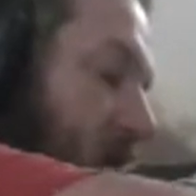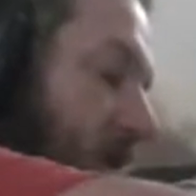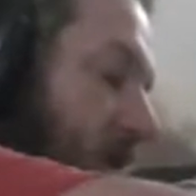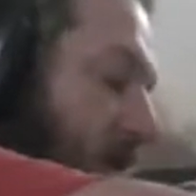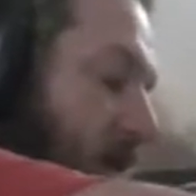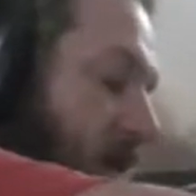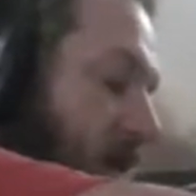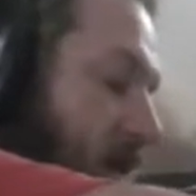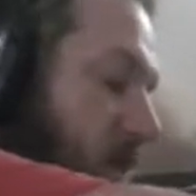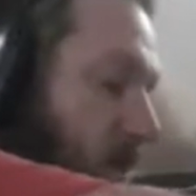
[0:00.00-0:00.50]

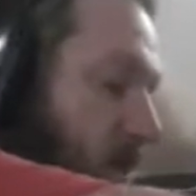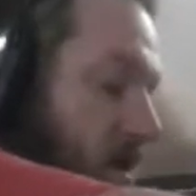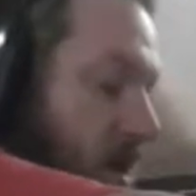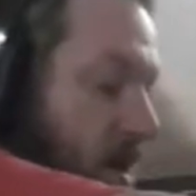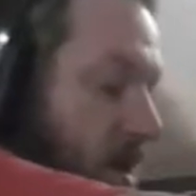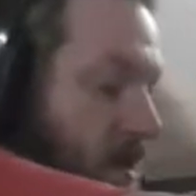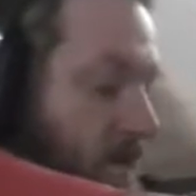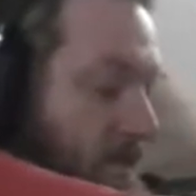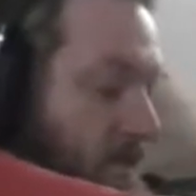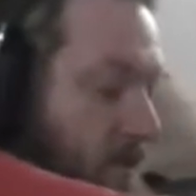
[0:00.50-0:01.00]
and I
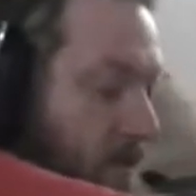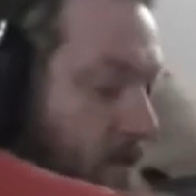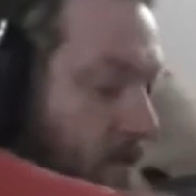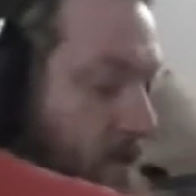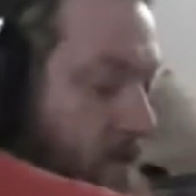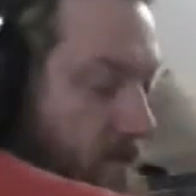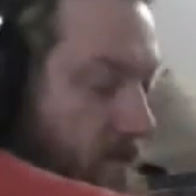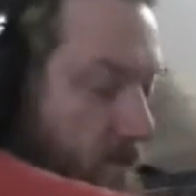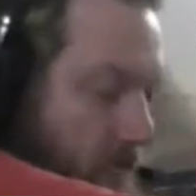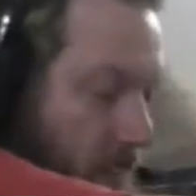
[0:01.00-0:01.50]
cry over it
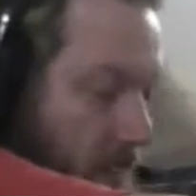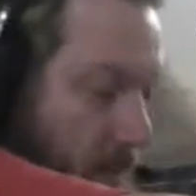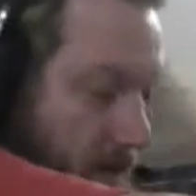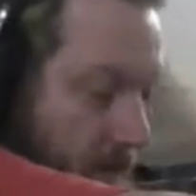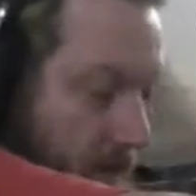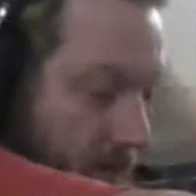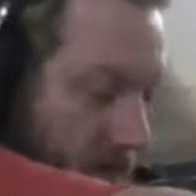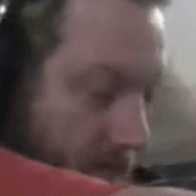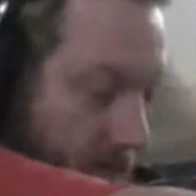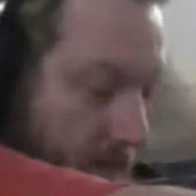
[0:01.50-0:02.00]
for a
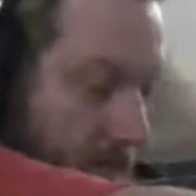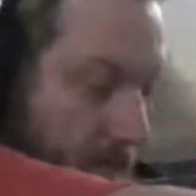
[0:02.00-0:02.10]
while.